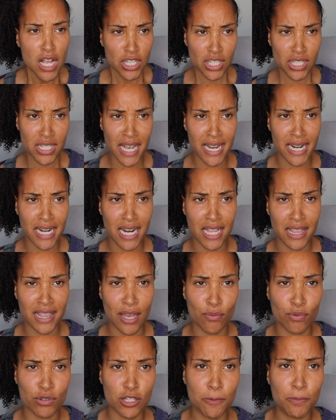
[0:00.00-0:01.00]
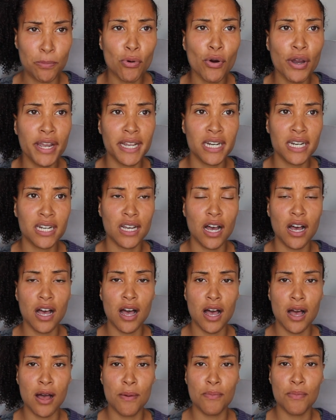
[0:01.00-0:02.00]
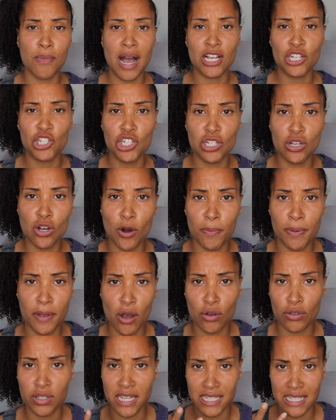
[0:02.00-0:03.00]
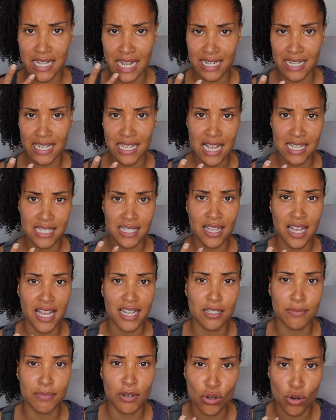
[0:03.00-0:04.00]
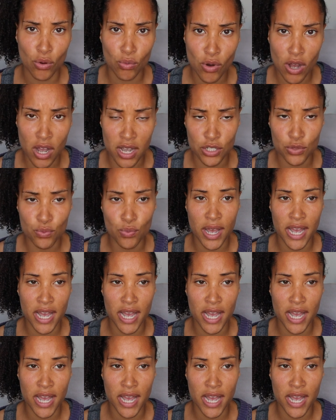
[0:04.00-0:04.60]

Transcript: So then there was a point as she got a bit older and as the eczema got worse,